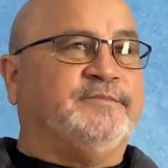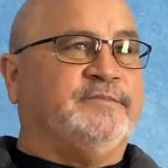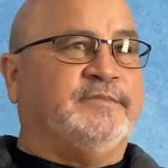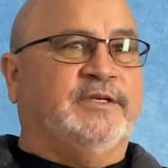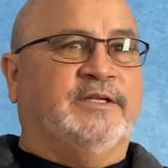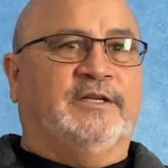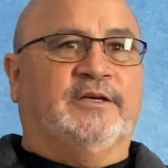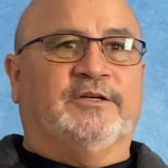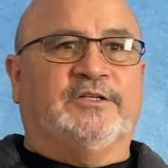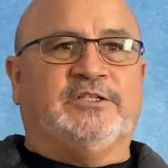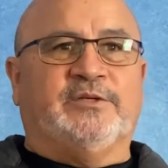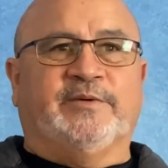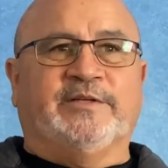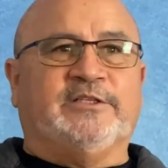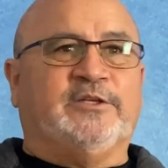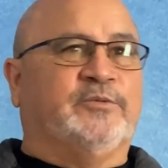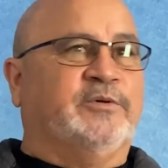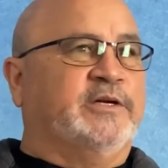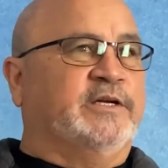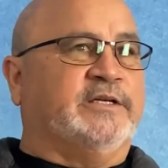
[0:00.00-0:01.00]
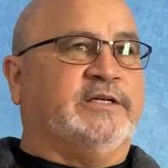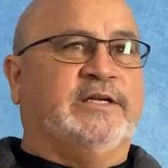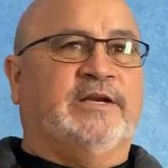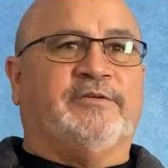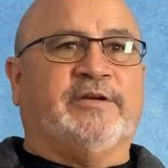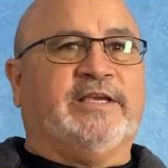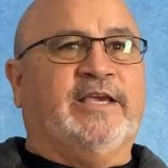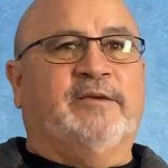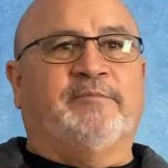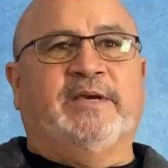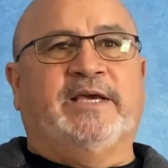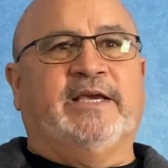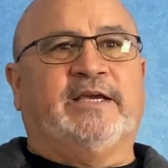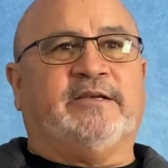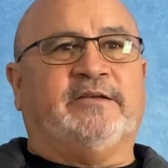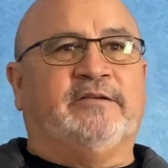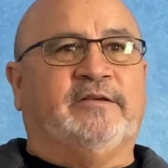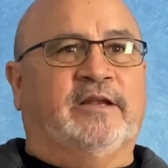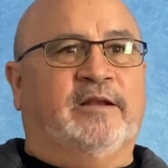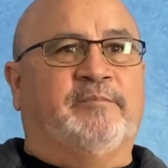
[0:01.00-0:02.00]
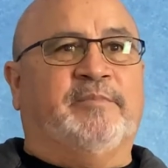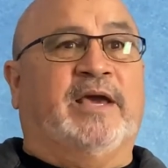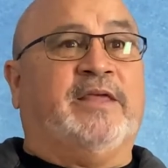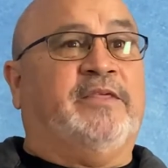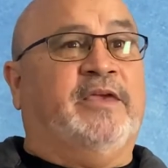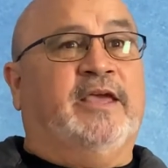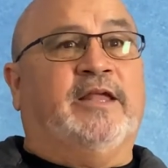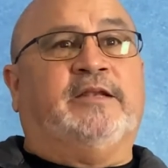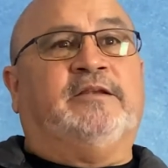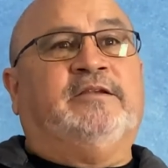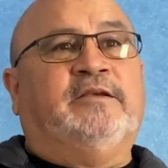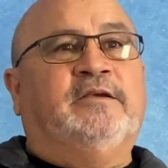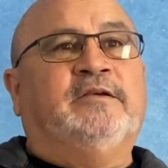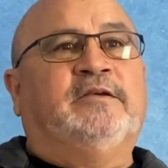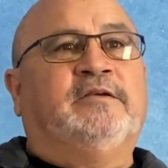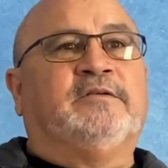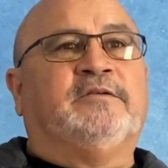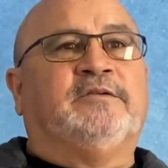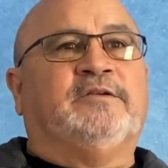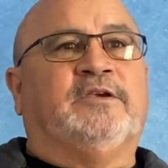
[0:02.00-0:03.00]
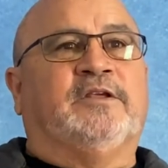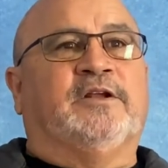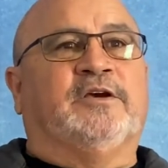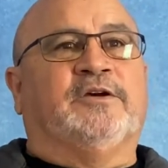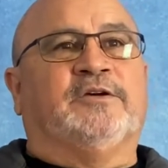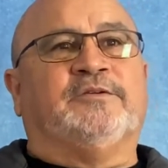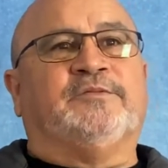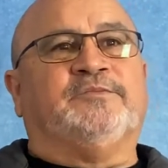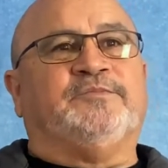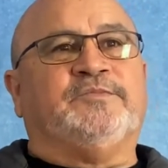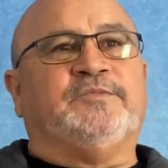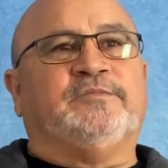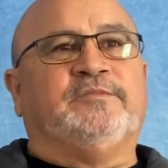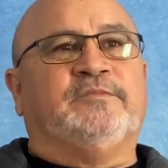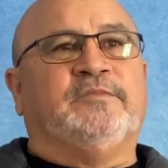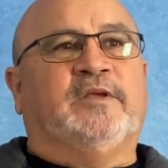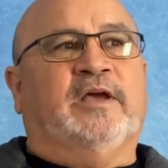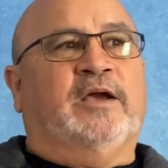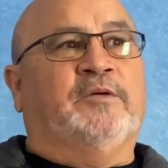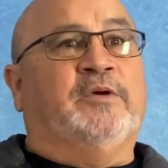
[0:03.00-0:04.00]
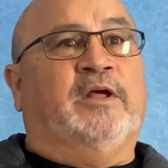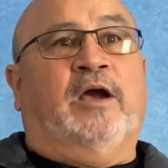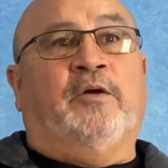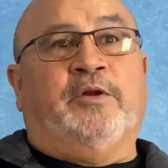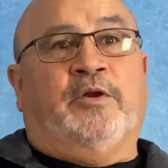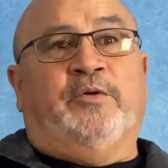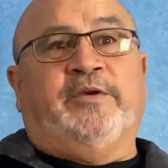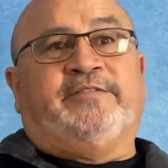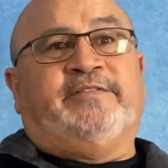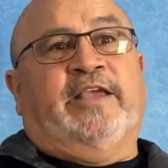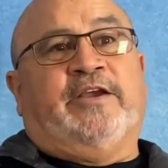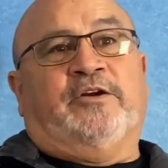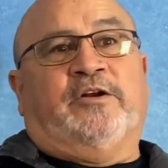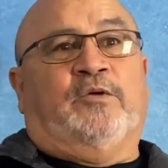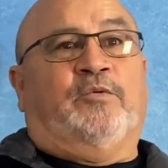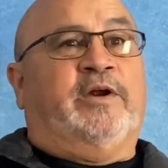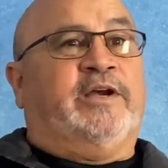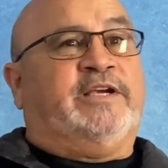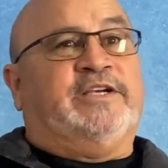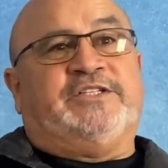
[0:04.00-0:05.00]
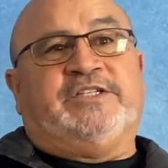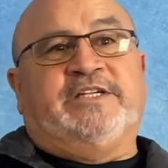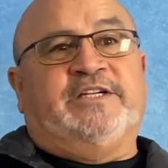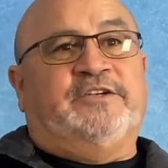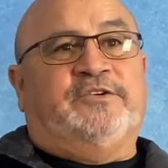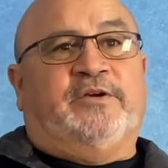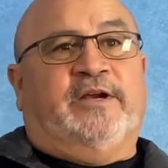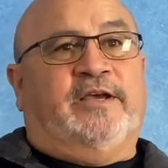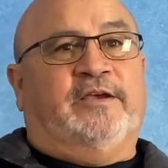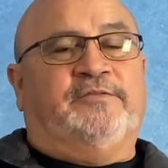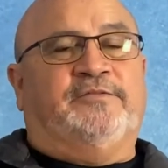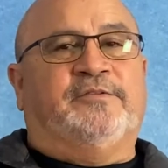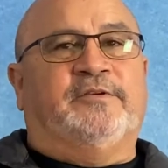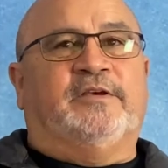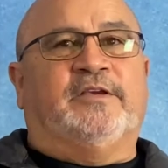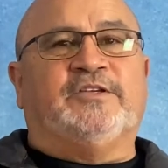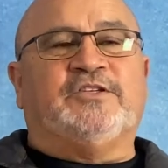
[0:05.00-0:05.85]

You know, she went to work and never came back. And by then, you know, I, I would always take her to work because she didn't drive.